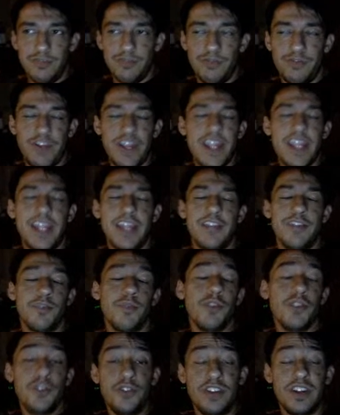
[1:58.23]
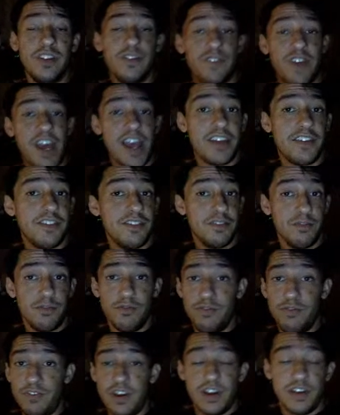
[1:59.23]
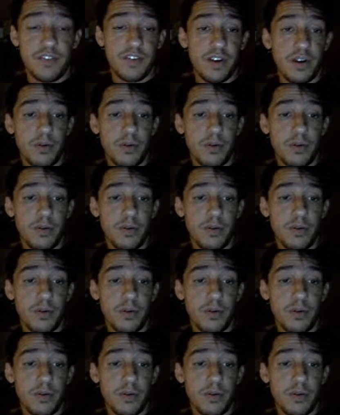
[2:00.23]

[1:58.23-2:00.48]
using it very, very